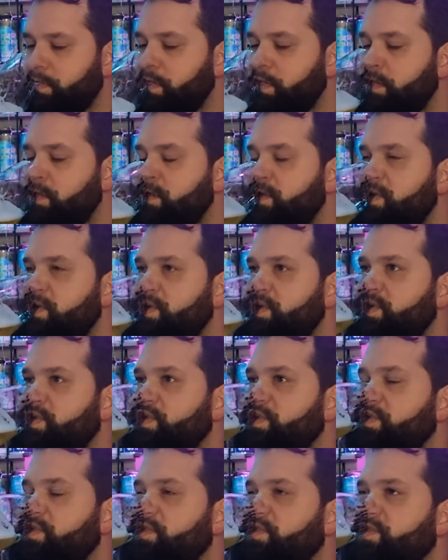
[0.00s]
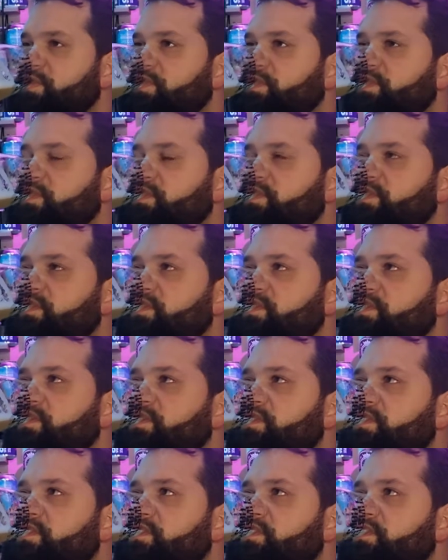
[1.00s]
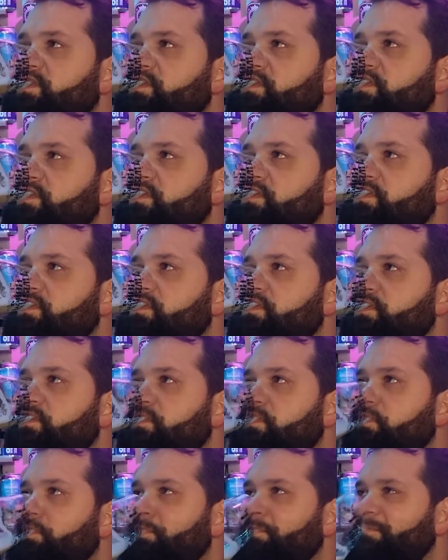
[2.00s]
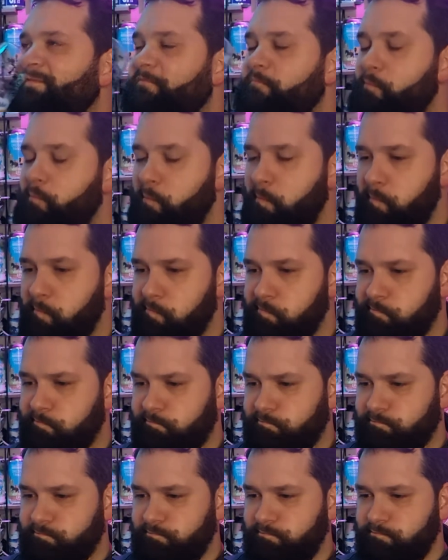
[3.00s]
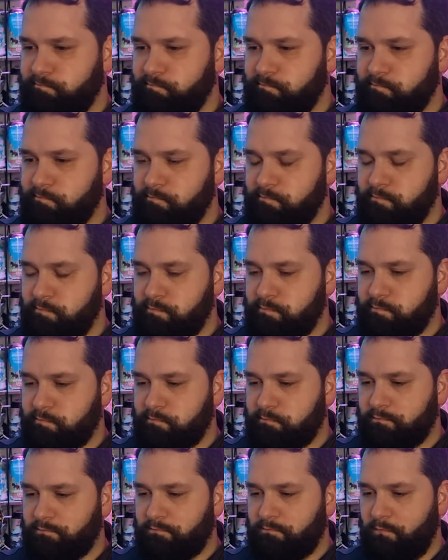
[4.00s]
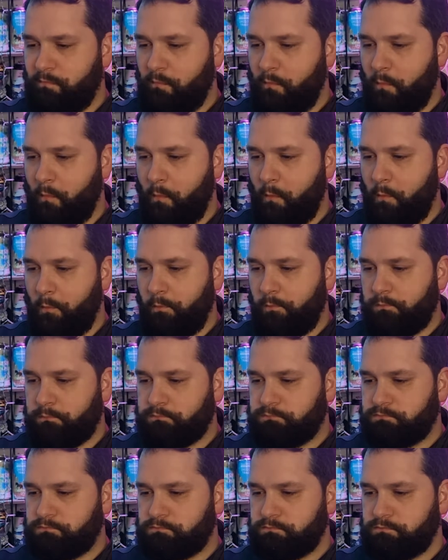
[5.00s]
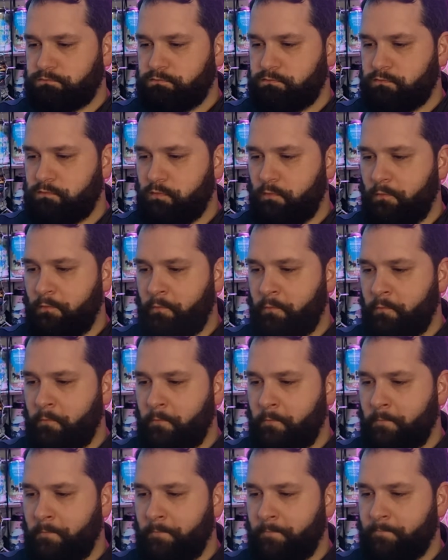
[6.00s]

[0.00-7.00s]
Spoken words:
Nobody speaks.